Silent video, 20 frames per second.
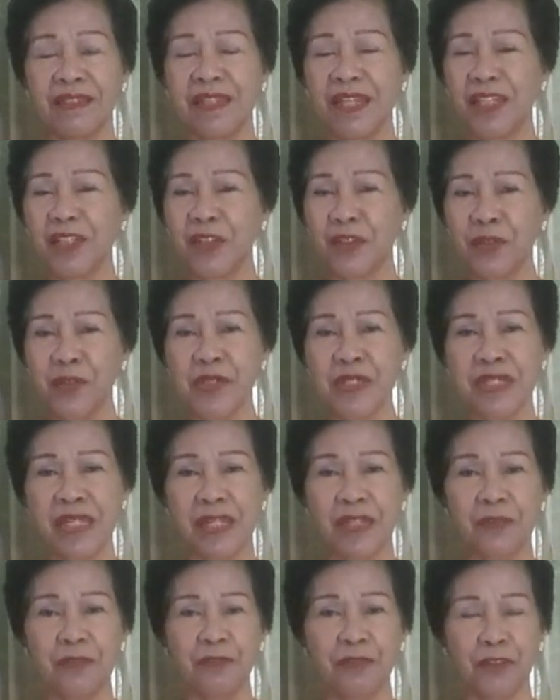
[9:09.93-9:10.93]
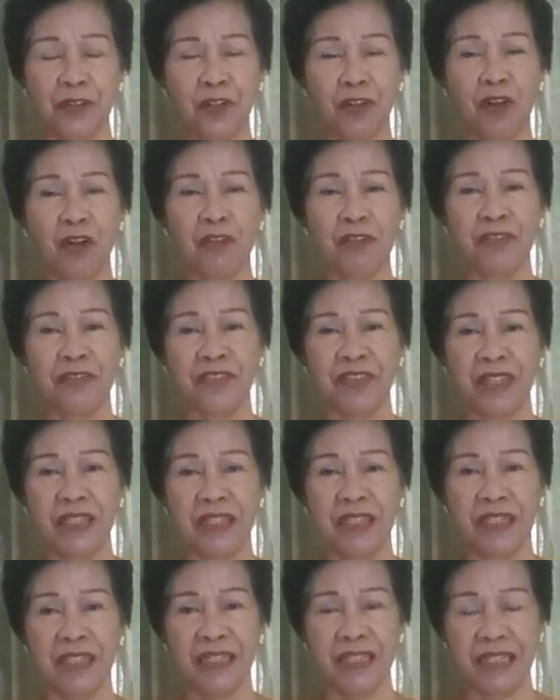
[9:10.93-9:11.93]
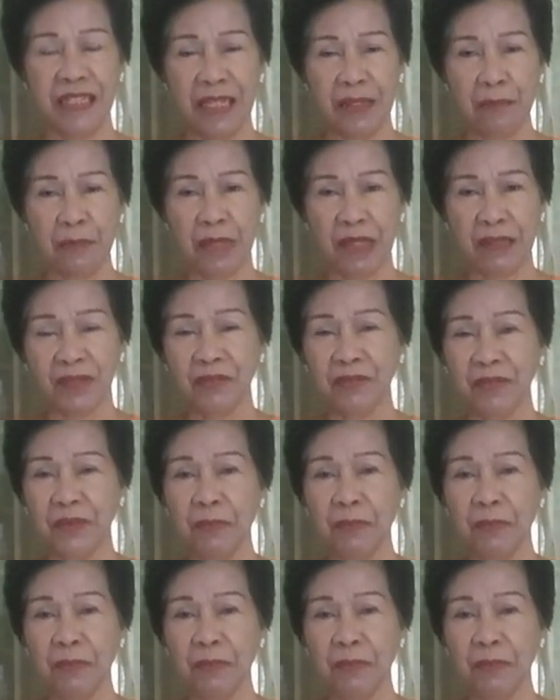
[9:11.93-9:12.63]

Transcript: then use it for coffee enema.